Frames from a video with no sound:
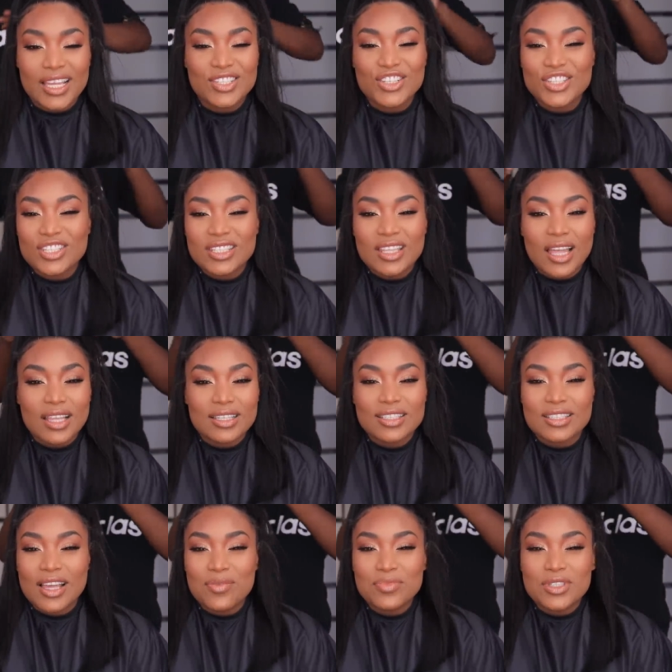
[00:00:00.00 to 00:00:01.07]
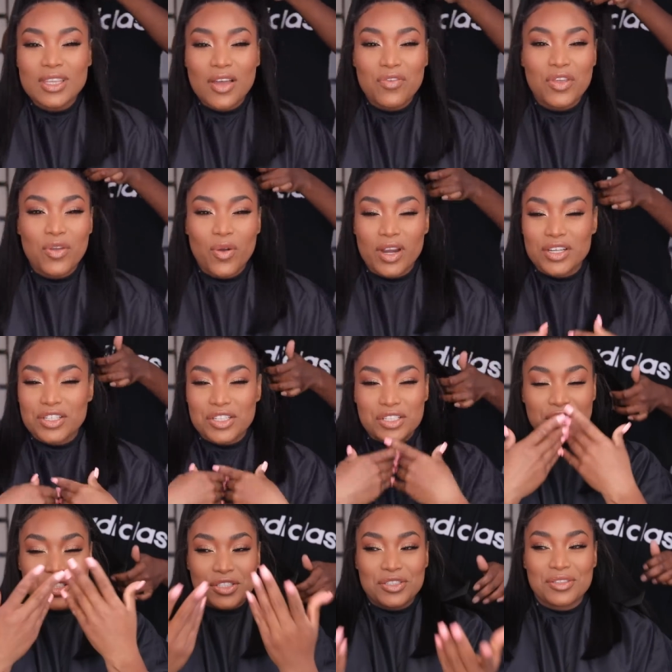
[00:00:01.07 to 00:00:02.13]
it's just wow. some stuff you are
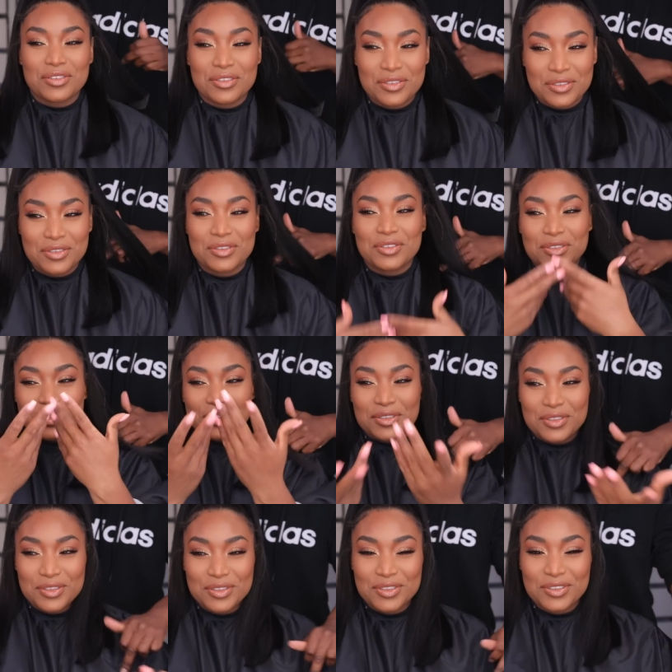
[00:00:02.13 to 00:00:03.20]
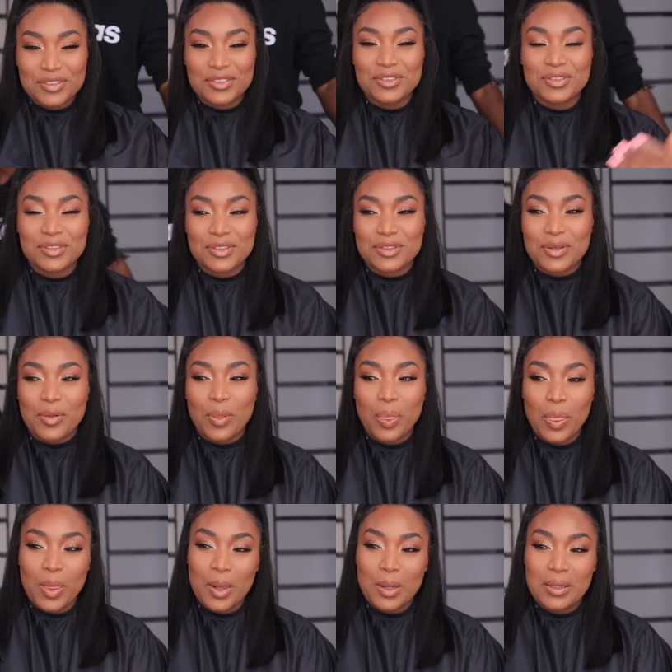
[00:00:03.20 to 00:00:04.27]
just. Look, that's why you don't
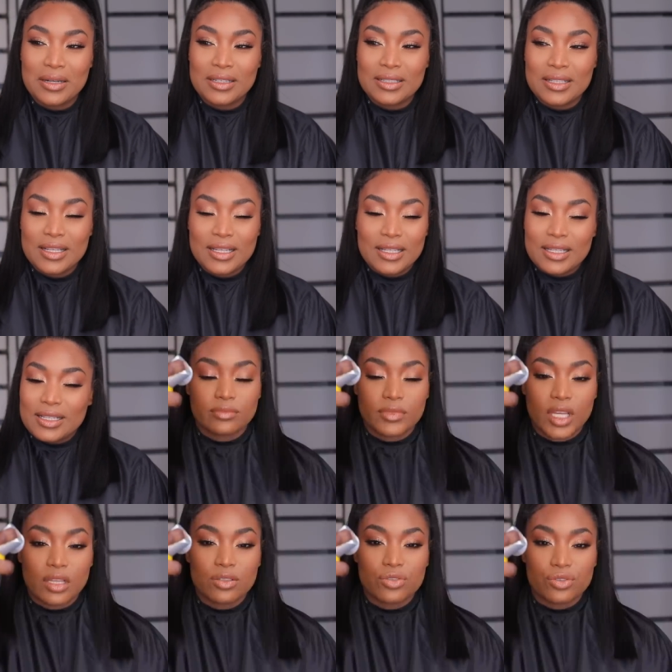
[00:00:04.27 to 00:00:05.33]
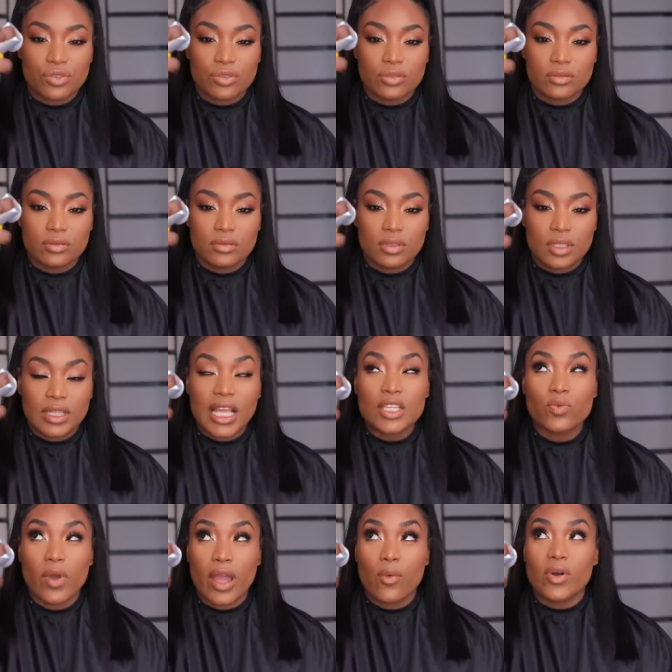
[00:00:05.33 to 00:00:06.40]
have to. That's true.
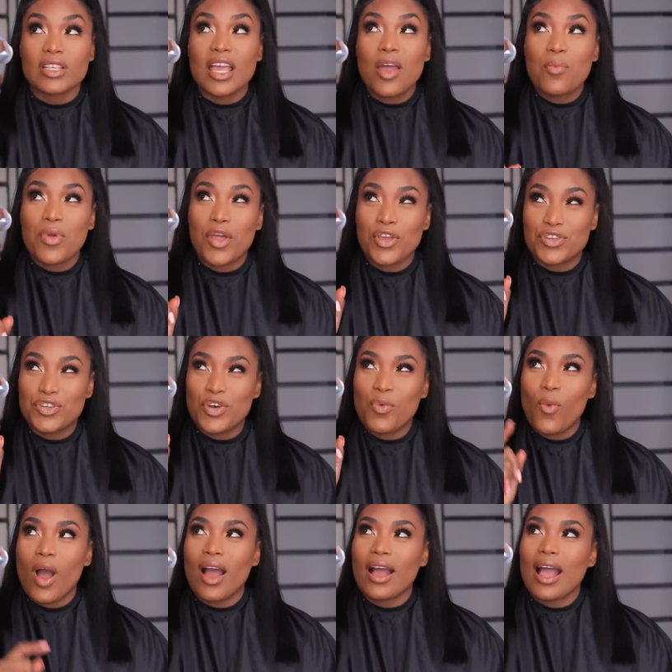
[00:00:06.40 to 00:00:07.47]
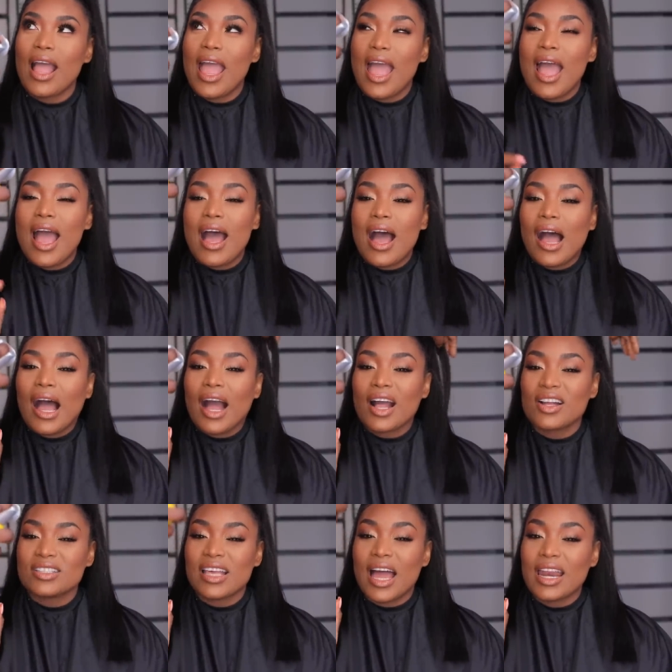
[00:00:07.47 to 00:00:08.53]
That's why I was because you know what?
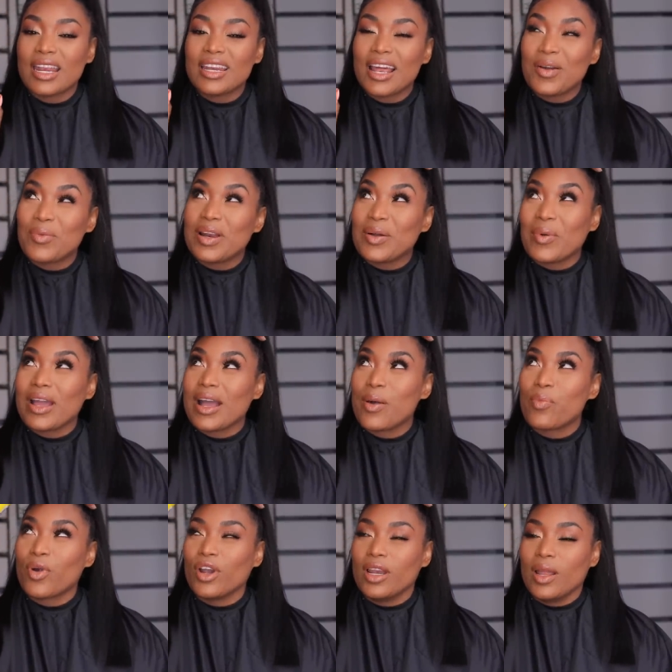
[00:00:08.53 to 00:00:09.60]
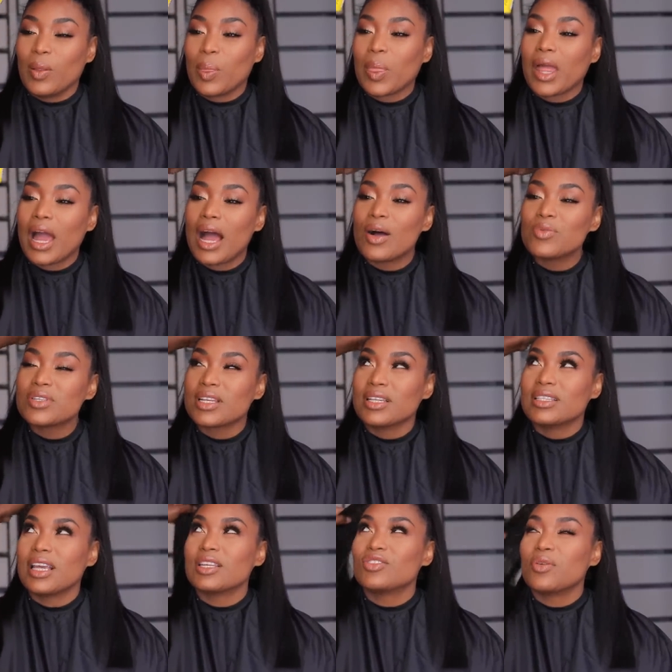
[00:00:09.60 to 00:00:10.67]
Because I did not want to wake up early. I was
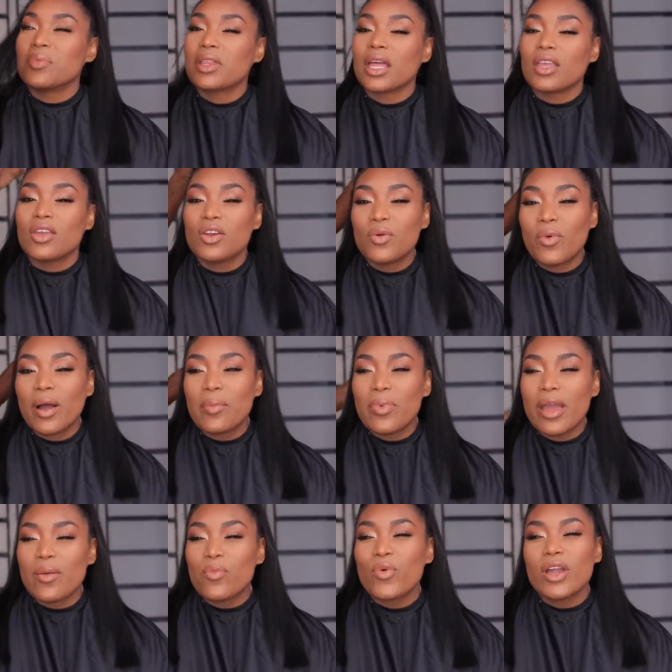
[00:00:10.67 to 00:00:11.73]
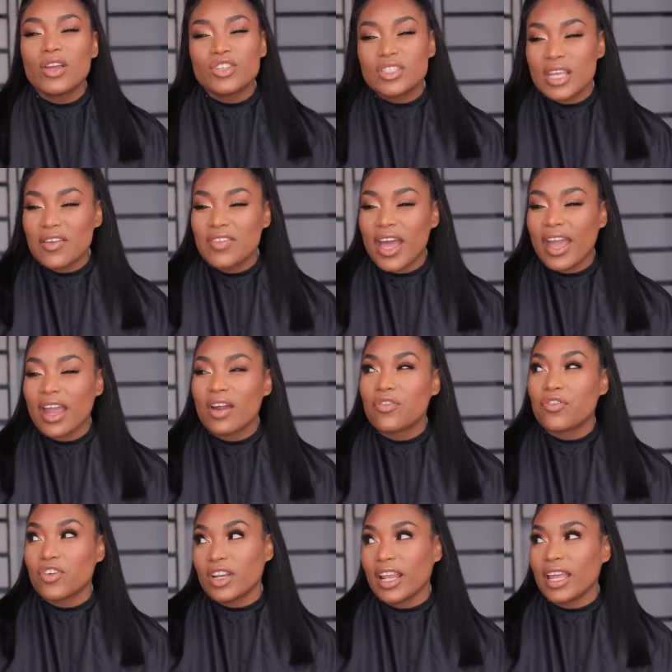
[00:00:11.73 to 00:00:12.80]
gonna text you and be like, you know what, babe, we could save that
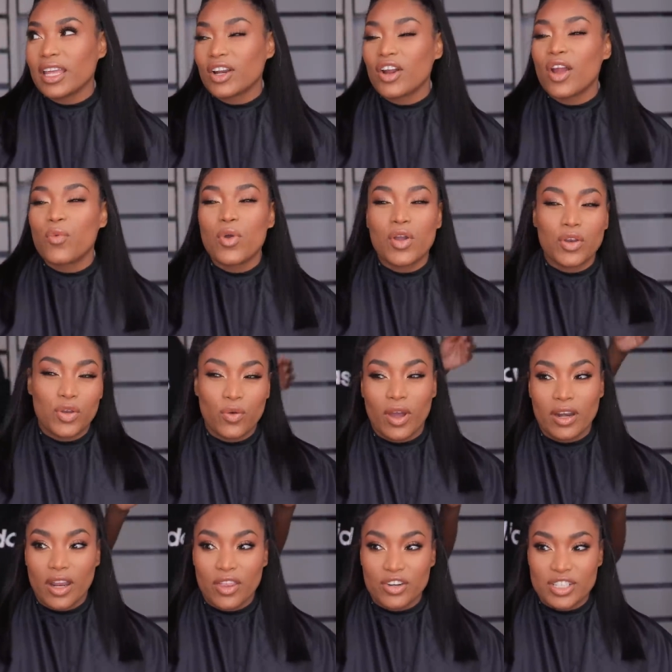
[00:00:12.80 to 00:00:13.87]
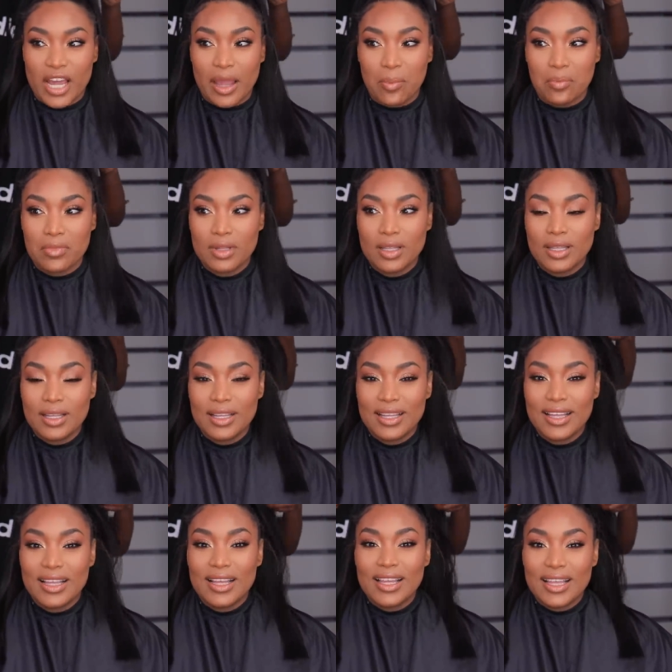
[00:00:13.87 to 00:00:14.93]
hair for later and we could do it another time.
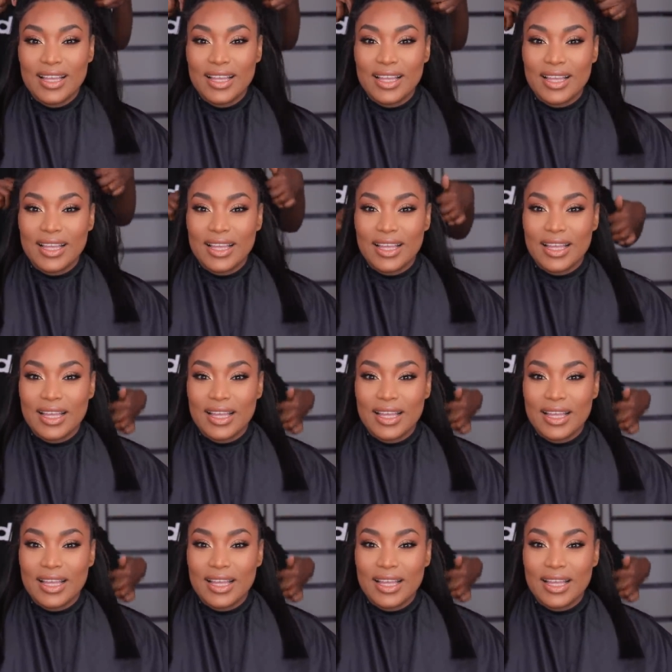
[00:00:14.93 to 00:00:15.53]
Oh, and do like